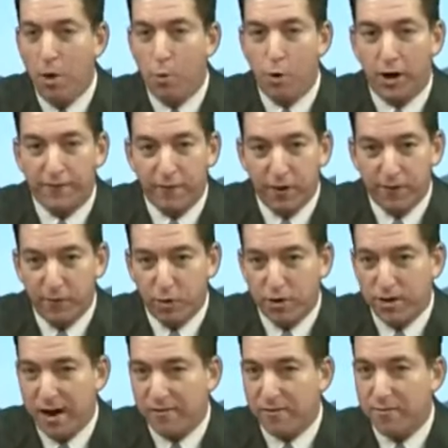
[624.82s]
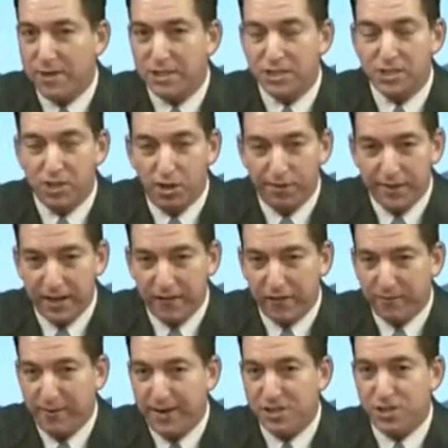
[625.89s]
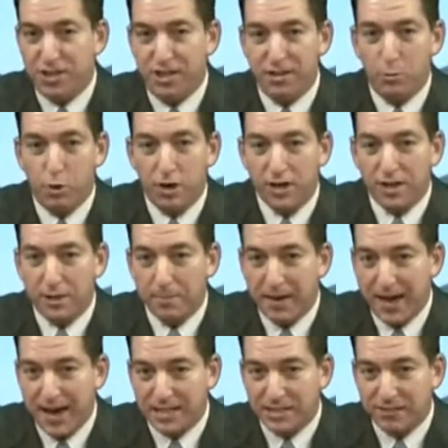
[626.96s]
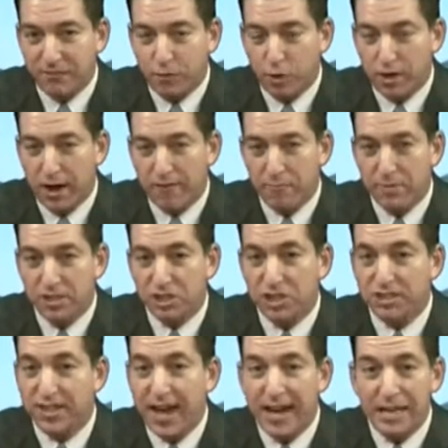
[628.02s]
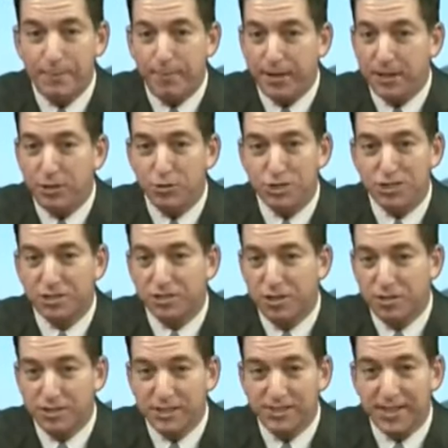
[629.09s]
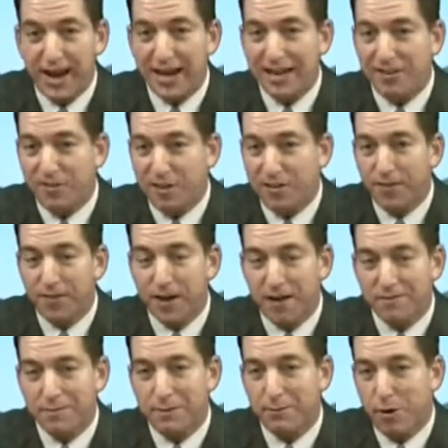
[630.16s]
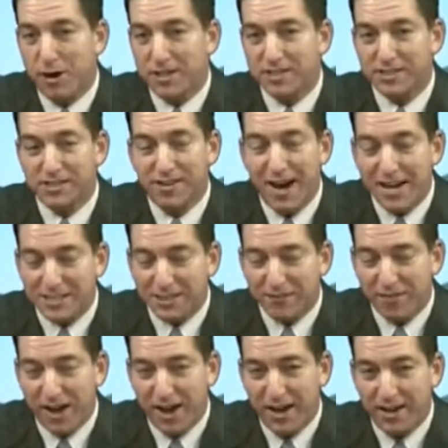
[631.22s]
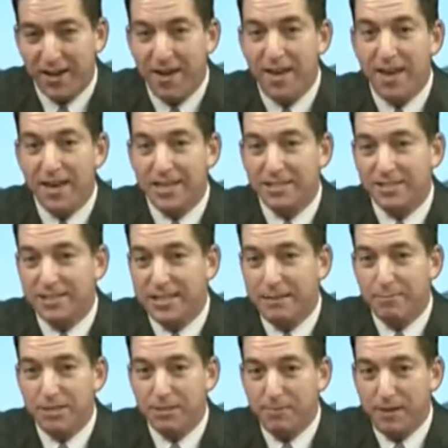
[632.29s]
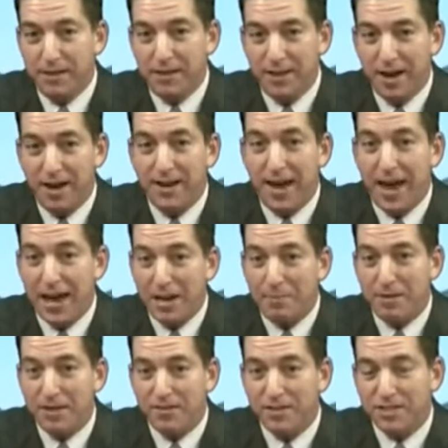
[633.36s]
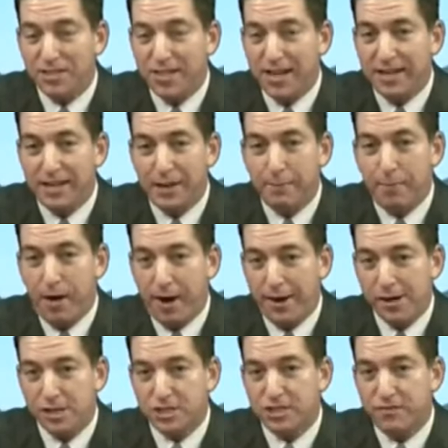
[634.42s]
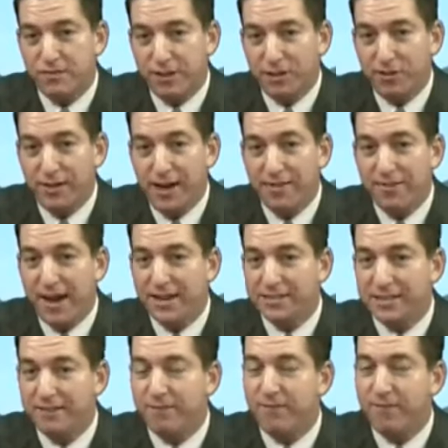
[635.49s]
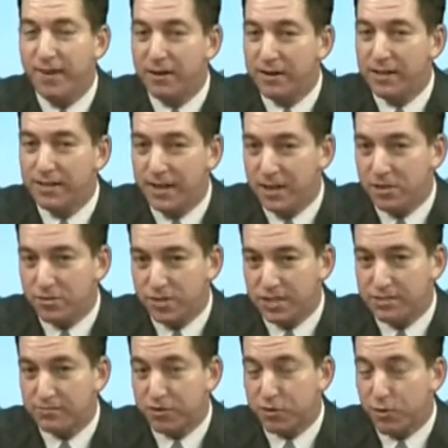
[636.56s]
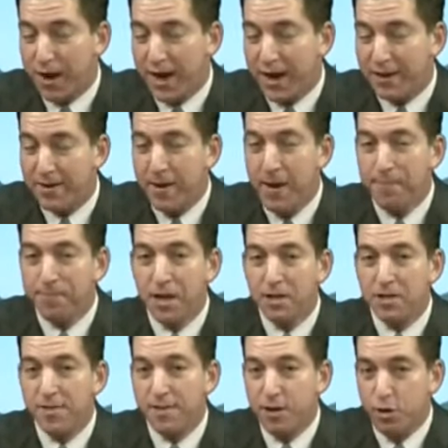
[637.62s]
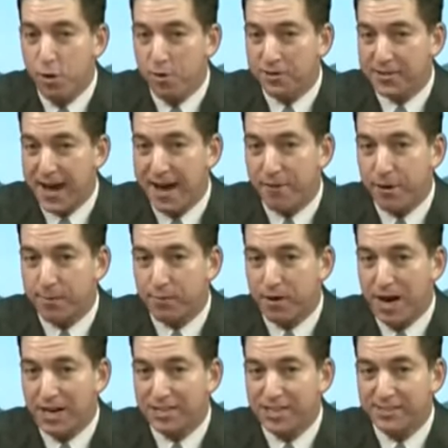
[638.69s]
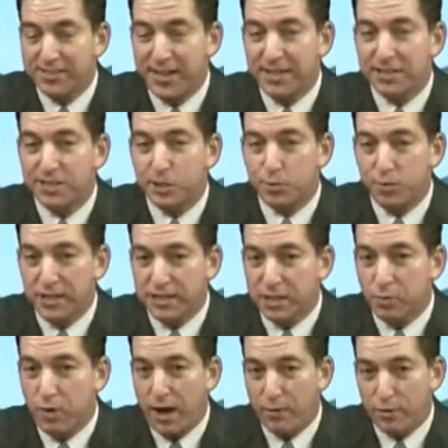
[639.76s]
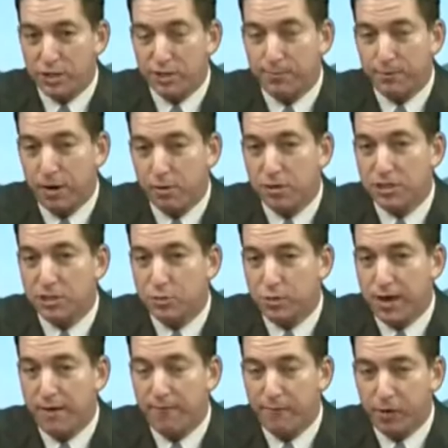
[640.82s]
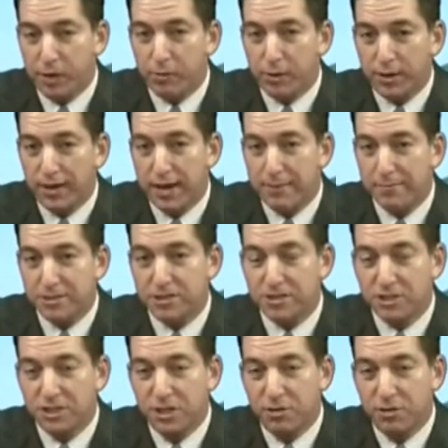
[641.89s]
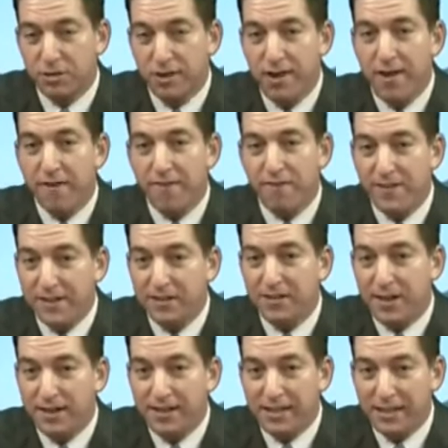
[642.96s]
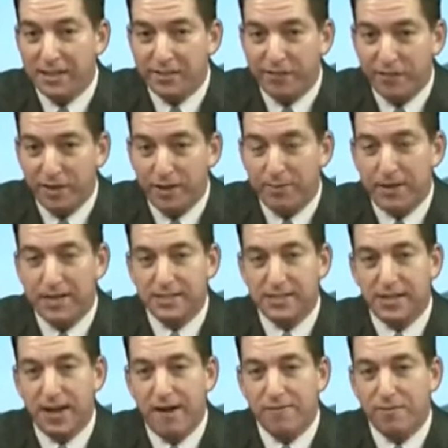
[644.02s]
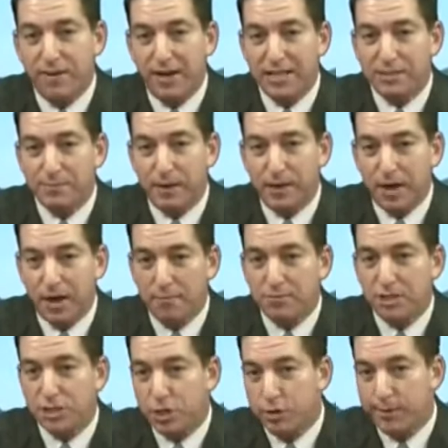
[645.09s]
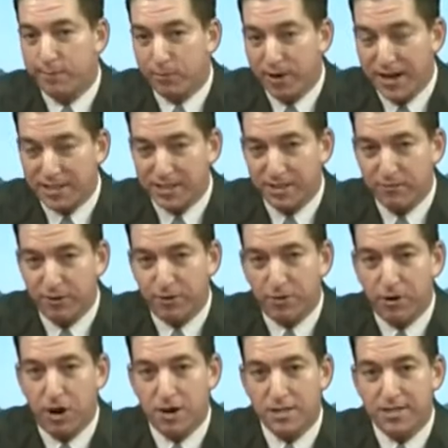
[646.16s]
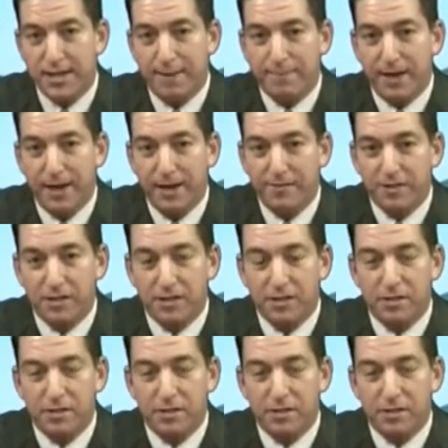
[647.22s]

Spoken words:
worked for a foreign government, sold the information, worked at the behest of foreign governments. Just anybody who discloses anything that the government marks classified is deemed to be an enemy of the state and punished severely. And that is a very dangerous threat to the news gathering process, and it's the reason why whistleblowers who come forward, like Mr. Snowden, feel a need to flee, because the government has become so oppressive with regard to that behavior.